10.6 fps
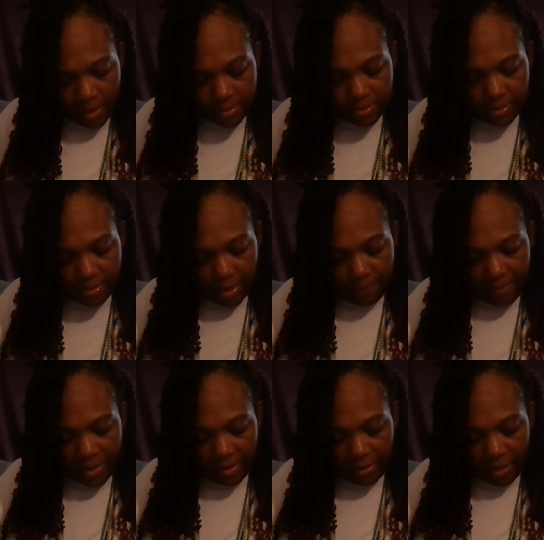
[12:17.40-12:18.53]
Today,
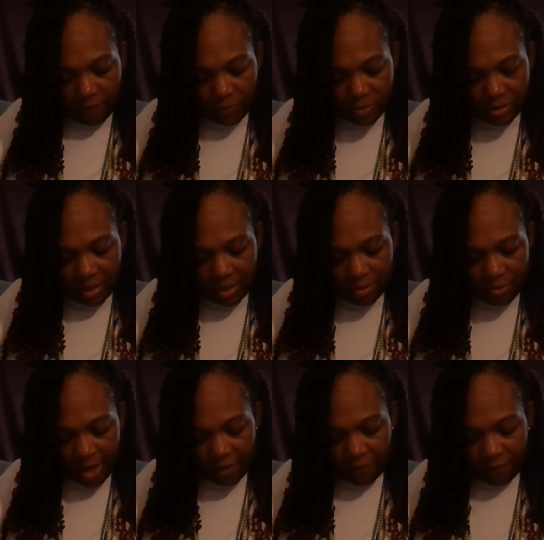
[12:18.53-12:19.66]
make an effort to
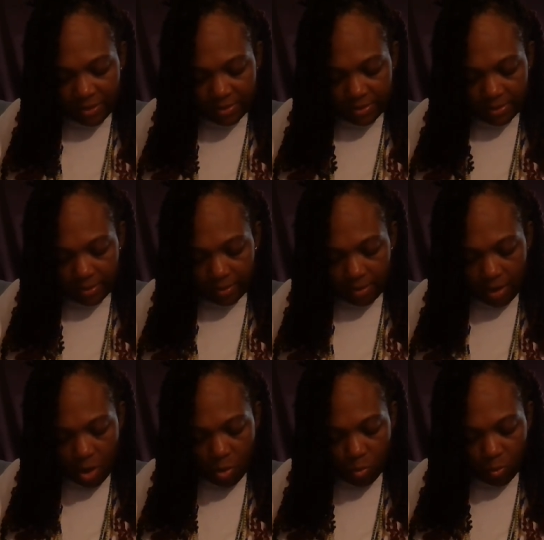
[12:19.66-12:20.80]
interact physically
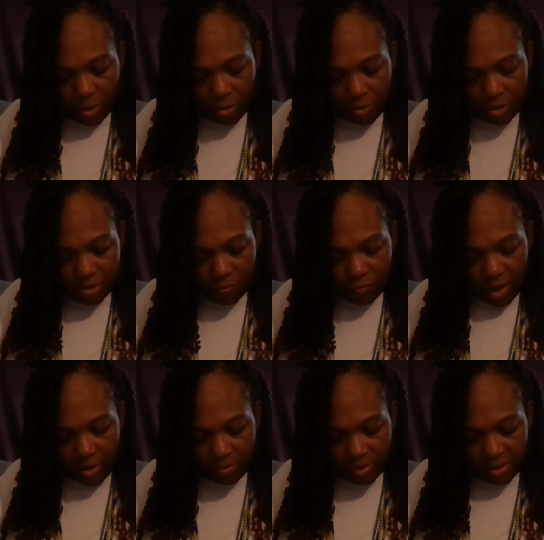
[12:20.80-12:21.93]
with your
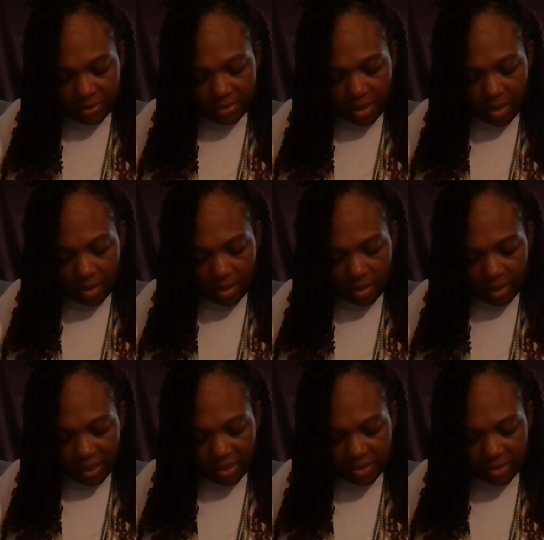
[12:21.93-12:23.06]
surroundings. Hug
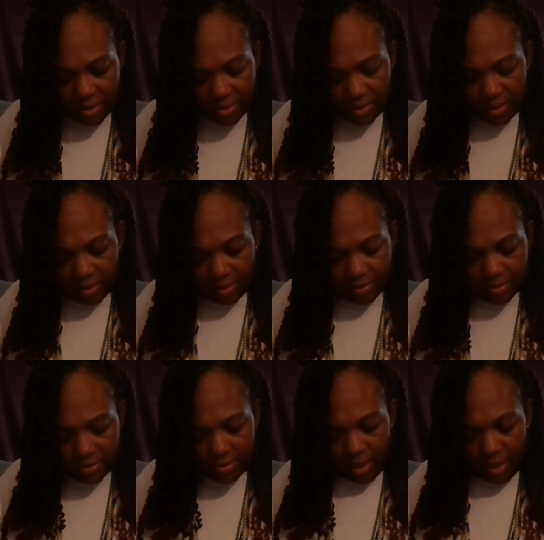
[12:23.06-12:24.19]
and touch things.
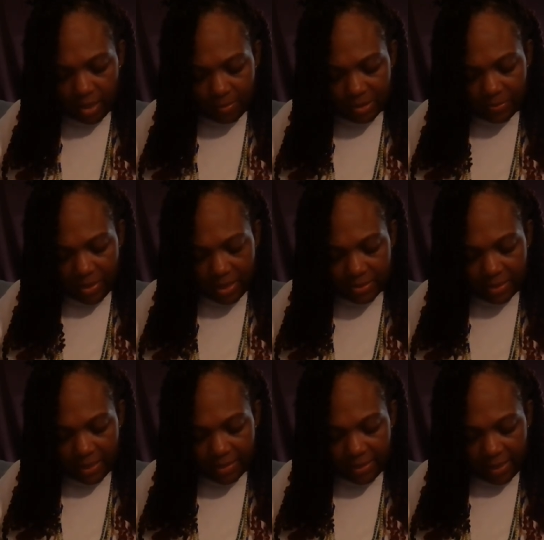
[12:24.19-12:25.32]
Take up space
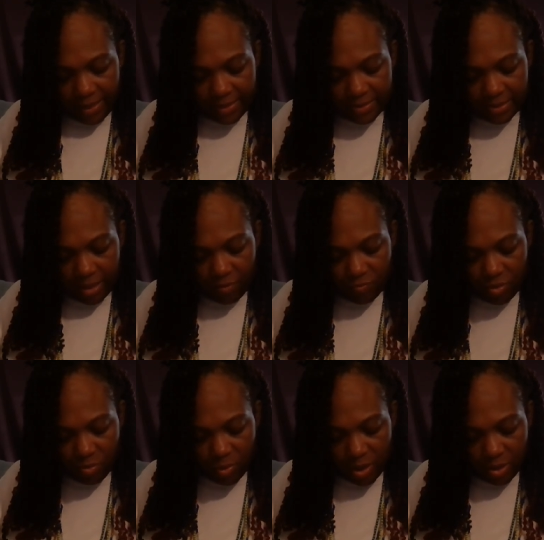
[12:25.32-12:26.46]
and dance in a
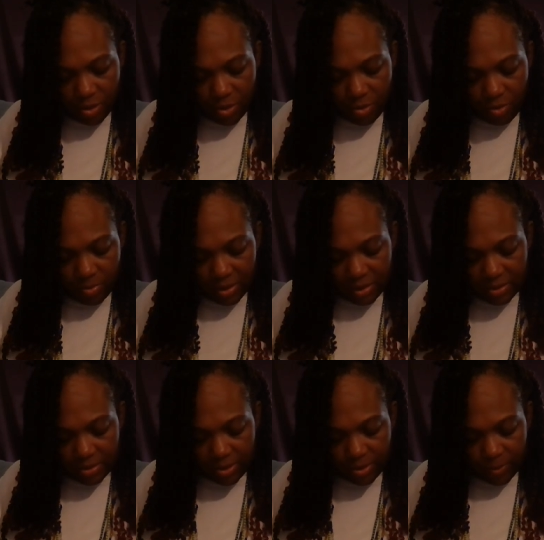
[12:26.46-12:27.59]
room where you're normally
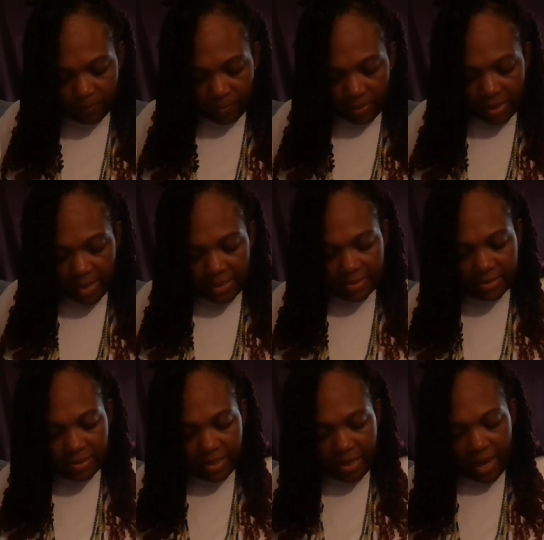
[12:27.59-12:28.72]
still.
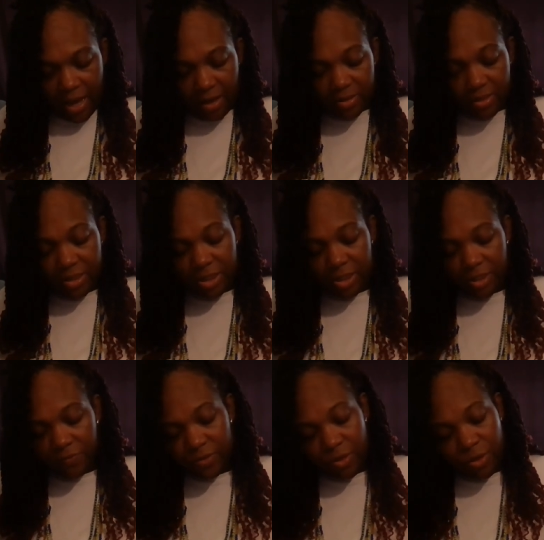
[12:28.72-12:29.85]
See how this
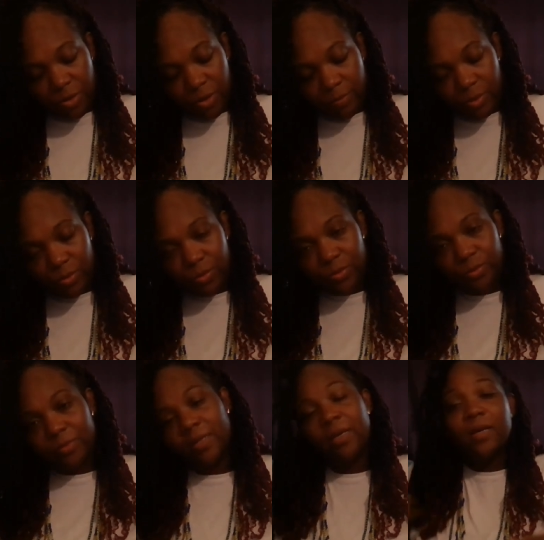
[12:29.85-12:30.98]
shifts your mood.
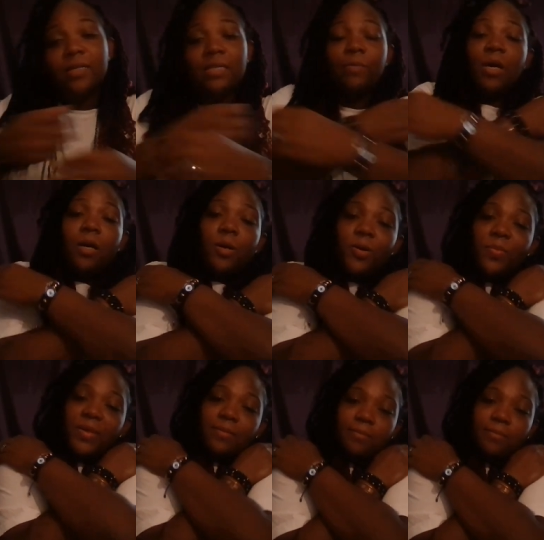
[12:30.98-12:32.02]
So I'm going to hug on me.